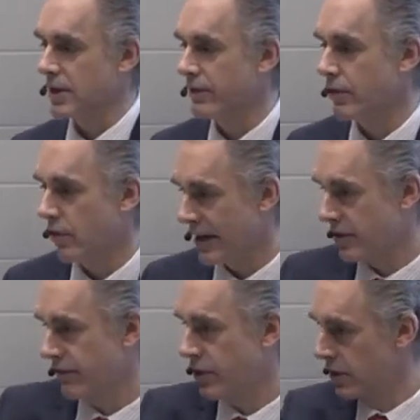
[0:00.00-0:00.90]
And if you're
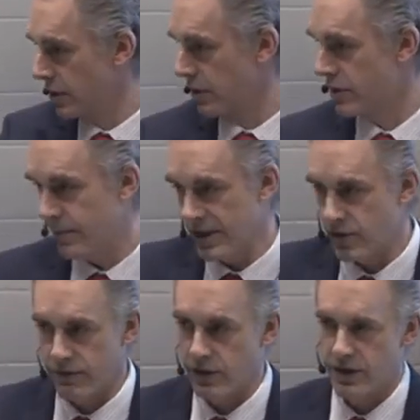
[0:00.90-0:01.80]
extroverted and you learn to be
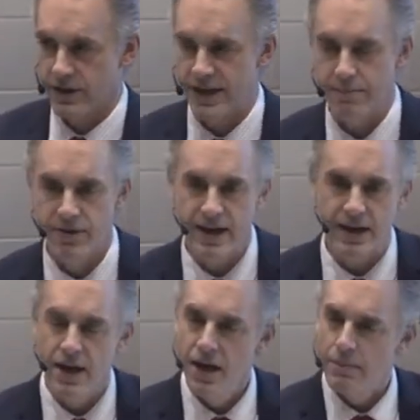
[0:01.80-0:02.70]
introverted, the same thing.
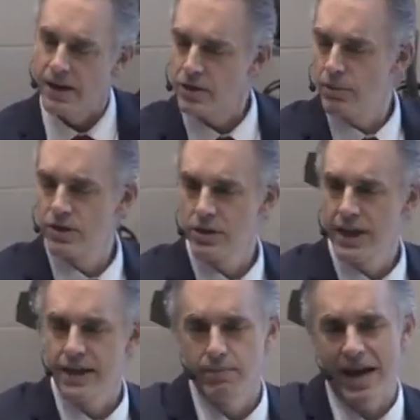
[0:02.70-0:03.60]
But it's almost
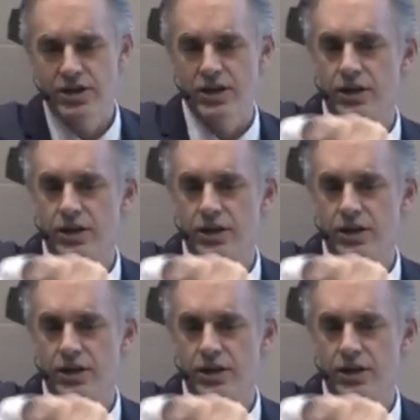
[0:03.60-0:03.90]
like, imagine a